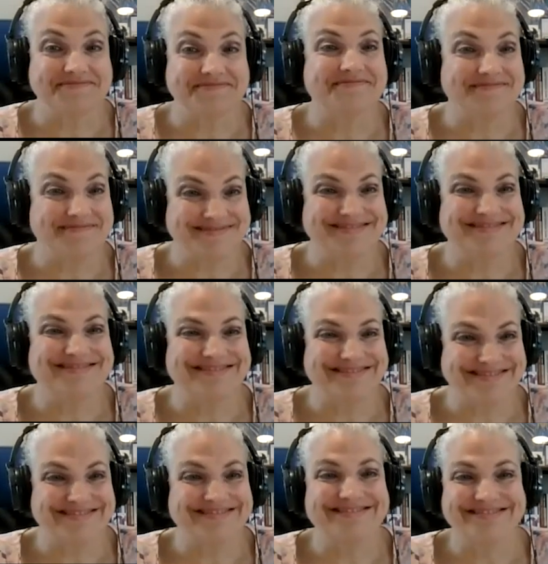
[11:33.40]

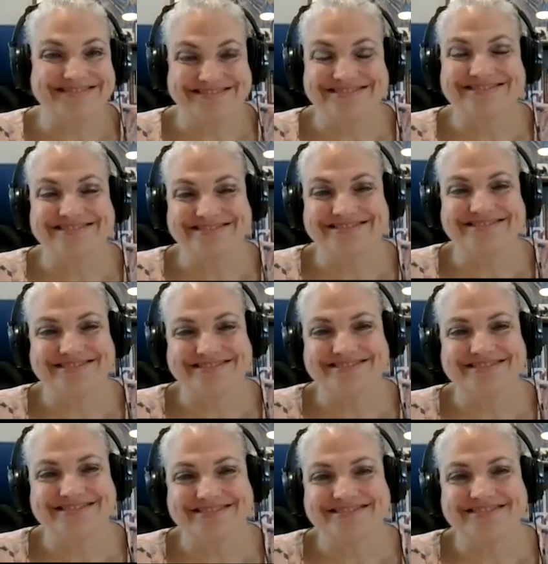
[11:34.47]

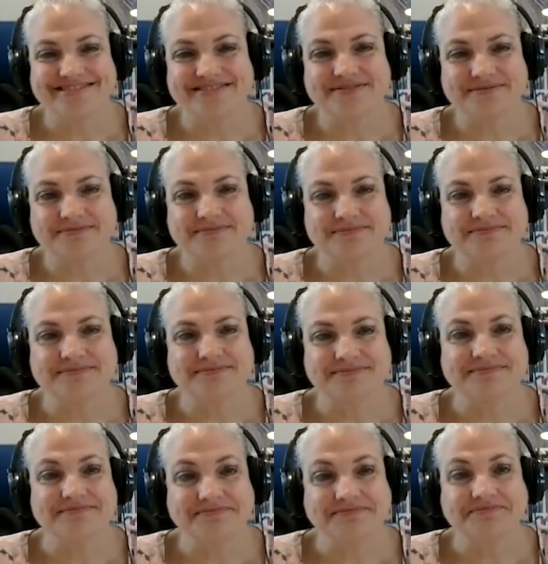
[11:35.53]

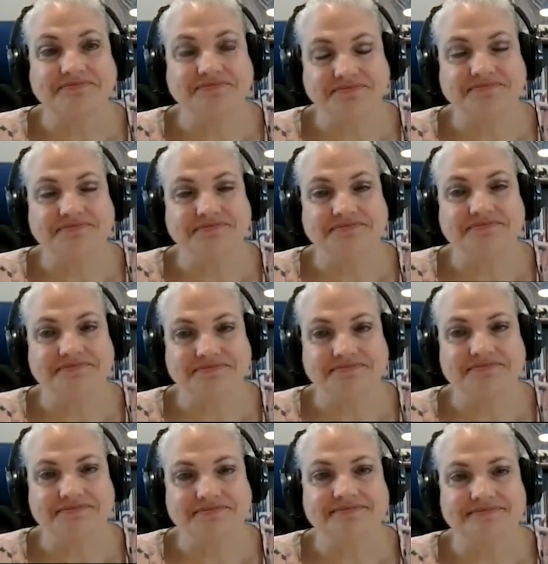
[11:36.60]

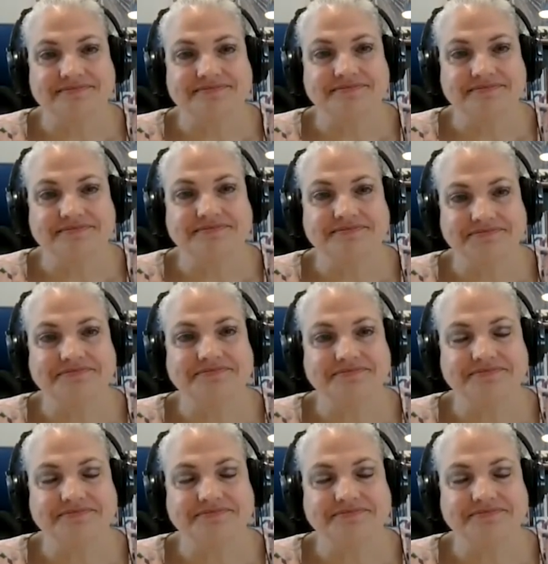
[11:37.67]
The person shown says nothing.